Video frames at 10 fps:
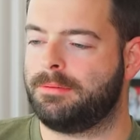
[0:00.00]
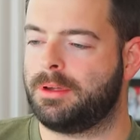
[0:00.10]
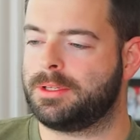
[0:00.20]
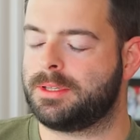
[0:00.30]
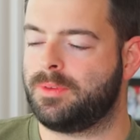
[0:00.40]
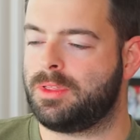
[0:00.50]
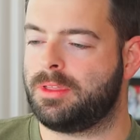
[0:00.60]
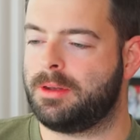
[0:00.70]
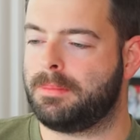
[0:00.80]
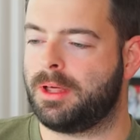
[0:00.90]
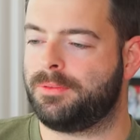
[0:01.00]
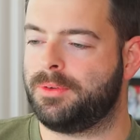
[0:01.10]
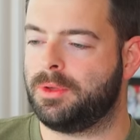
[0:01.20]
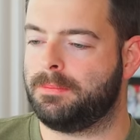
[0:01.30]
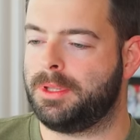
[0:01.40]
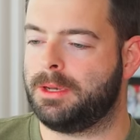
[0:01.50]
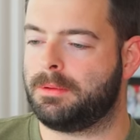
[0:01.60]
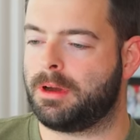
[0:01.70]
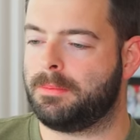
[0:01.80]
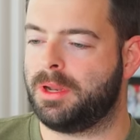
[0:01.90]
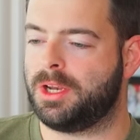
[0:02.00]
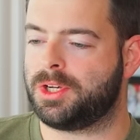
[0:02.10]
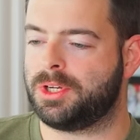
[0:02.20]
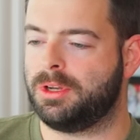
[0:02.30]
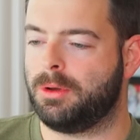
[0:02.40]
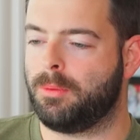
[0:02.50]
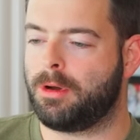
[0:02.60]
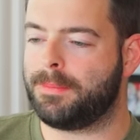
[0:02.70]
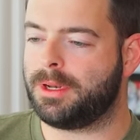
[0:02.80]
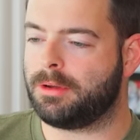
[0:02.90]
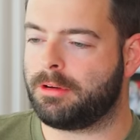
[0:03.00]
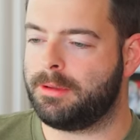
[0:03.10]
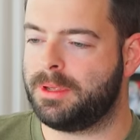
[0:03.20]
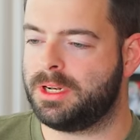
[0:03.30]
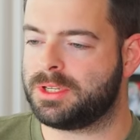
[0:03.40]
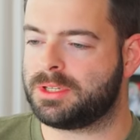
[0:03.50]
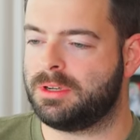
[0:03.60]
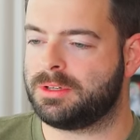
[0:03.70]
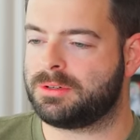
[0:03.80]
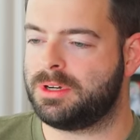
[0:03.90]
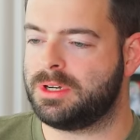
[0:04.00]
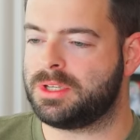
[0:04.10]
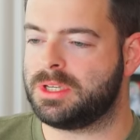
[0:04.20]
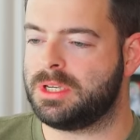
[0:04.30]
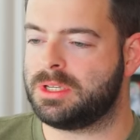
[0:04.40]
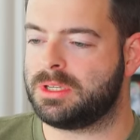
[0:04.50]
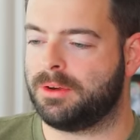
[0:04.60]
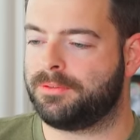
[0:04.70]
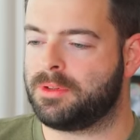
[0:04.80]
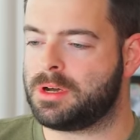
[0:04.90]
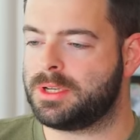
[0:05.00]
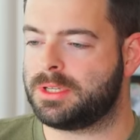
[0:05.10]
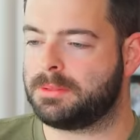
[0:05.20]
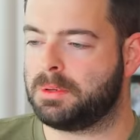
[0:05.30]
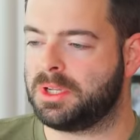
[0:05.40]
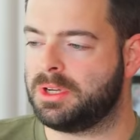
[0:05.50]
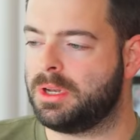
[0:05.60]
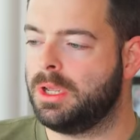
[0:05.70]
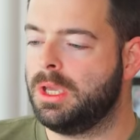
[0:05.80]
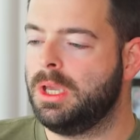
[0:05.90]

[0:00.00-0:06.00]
Relatively thin mouthfeel, medium carbonation, no warming, no creaminess, no astringencies, no flaws. That's pretty good.